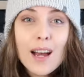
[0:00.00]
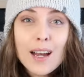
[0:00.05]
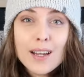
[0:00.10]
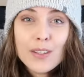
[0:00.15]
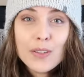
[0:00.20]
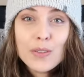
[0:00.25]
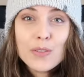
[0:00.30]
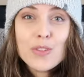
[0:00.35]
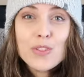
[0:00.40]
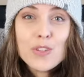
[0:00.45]
I
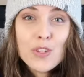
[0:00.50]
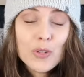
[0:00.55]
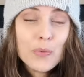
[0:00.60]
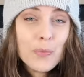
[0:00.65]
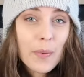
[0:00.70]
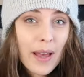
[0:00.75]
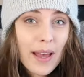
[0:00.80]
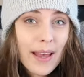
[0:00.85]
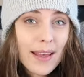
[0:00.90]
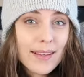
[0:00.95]
used two
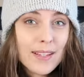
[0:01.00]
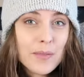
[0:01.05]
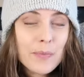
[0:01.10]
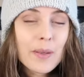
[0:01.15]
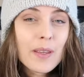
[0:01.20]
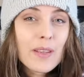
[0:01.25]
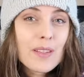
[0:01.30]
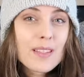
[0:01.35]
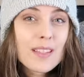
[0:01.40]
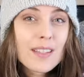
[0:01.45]
bags
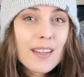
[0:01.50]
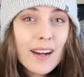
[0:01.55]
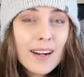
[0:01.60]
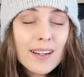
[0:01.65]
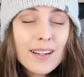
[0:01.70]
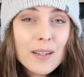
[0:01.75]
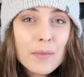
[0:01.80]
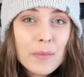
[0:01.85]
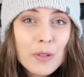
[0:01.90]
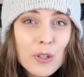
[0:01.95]
because the
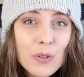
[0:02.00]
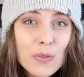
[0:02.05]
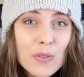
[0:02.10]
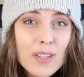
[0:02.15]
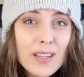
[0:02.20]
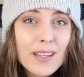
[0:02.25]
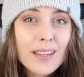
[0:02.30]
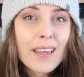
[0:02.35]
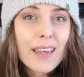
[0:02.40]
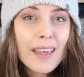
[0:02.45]
yarn I'm
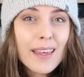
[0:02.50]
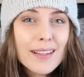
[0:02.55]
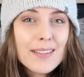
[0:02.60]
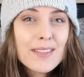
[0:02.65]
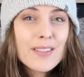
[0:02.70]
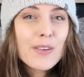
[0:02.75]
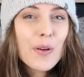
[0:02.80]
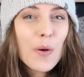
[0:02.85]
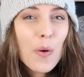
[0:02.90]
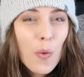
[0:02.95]
using,
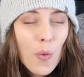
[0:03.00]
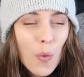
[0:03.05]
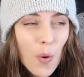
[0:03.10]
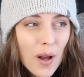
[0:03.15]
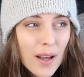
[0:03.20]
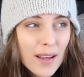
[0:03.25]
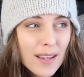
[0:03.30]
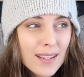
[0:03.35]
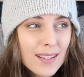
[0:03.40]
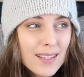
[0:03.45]
it's
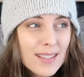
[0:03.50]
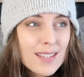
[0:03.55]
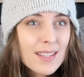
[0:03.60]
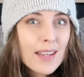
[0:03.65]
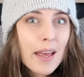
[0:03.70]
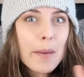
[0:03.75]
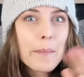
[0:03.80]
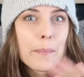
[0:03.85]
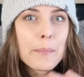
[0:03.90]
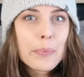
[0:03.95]
quite
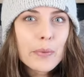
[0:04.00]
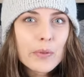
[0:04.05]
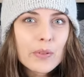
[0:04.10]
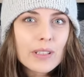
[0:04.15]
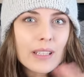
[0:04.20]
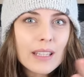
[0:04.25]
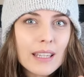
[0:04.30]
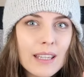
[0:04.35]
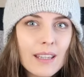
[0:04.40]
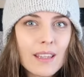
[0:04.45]
a
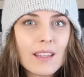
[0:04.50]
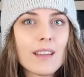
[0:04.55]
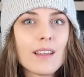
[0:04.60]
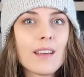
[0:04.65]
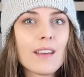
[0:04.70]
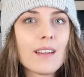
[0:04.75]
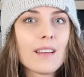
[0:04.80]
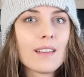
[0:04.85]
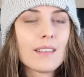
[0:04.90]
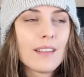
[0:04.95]
bulky
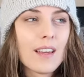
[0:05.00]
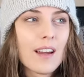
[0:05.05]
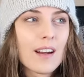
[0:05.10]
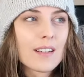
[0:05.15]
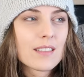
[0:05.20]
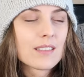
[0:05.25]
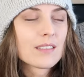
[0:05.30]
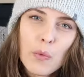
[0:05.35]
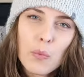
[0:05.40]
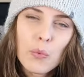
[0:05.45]

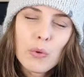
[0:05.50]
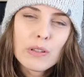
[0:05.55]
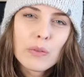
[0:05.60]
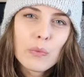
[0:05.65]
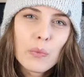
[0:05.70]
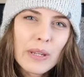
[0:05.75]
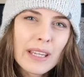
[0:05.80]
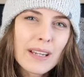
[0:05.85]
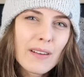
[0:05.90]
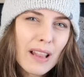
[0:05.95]
yarn.
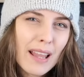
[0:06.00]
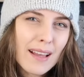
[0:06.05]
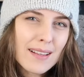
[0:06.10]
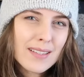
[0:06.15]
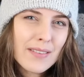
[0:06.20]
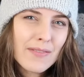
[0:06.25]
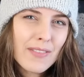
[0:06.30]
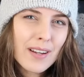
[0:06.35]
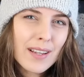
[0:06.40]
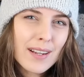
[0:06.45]
Will we
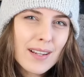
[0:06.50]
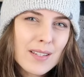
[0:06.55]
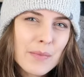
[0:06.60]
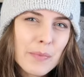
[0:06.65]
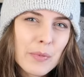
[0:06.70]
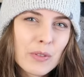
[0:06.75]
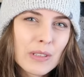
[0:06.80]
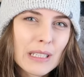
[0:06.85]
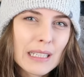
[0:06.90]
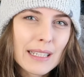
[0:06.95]
classify it as
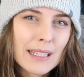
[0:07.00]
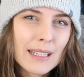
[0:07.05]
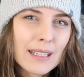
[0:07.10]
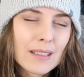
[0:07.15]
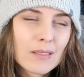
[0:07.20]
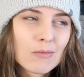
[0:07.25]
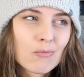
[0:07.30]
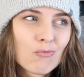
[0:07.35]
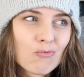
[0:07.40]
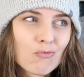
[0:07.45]

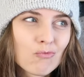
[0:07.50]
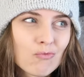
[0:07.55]
bulky?